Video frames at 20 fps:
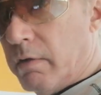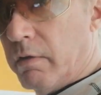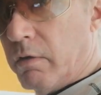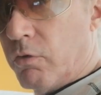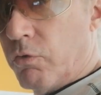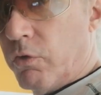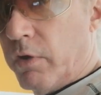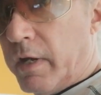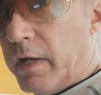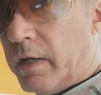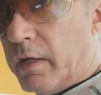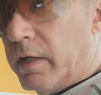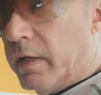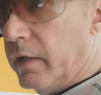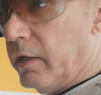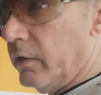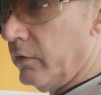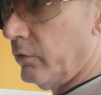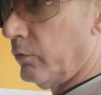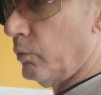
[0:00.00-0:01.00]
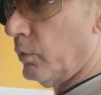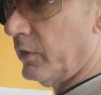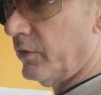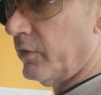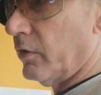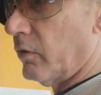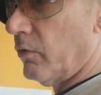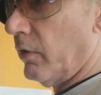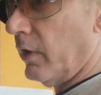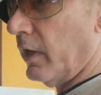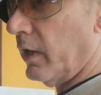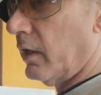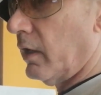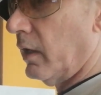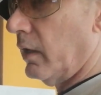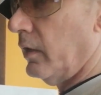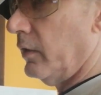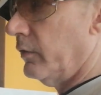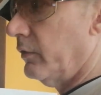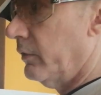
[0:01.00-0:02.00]
in the crankcase. What's the
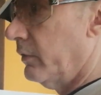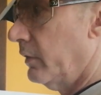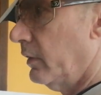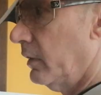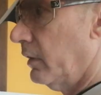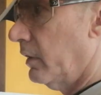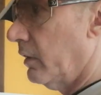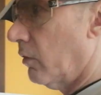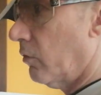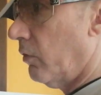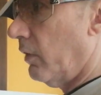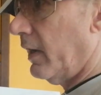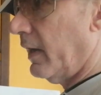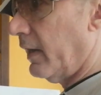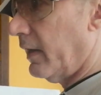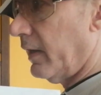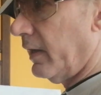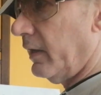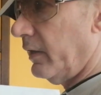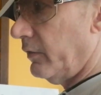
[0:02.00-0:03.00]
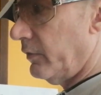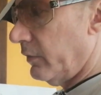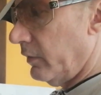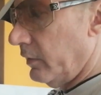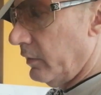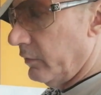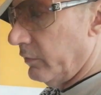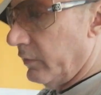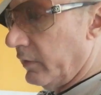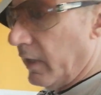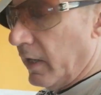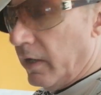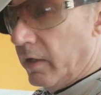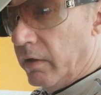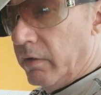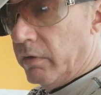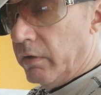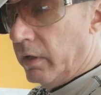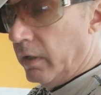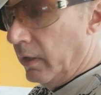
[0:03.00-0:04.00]
crankcase? The crankcase is
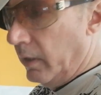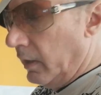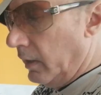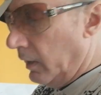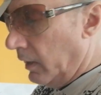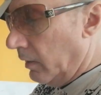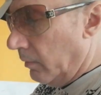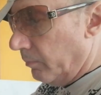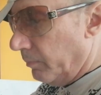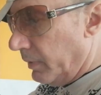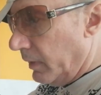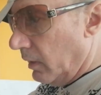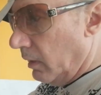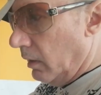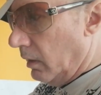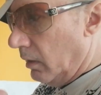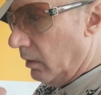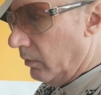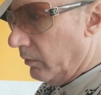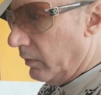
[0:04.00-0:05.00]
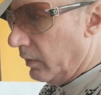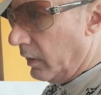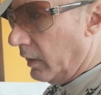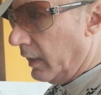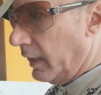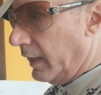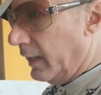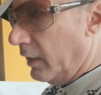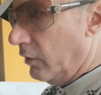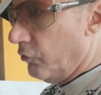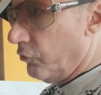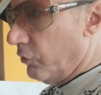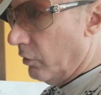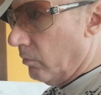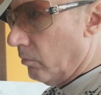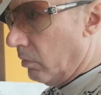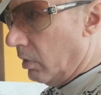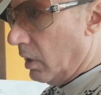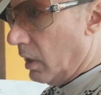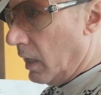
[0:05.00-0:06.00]
down below the
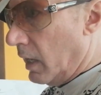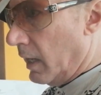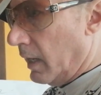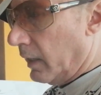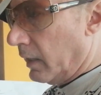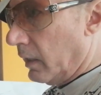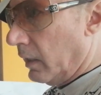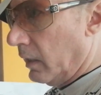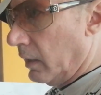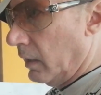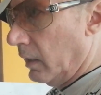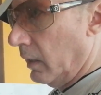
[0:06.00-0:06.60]
engine block.